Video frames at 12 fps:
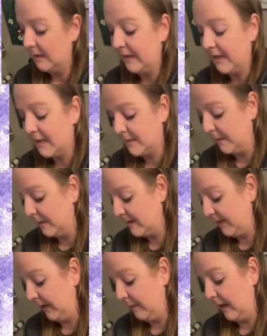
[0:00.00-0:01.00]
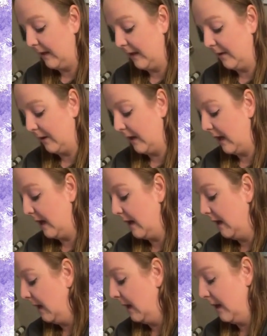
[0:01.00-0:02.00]
And my husband was feeling bad the other
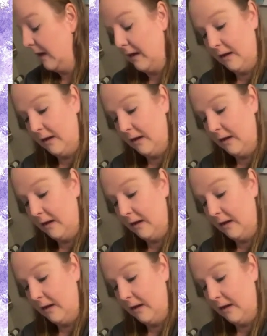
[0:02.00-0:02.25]
day.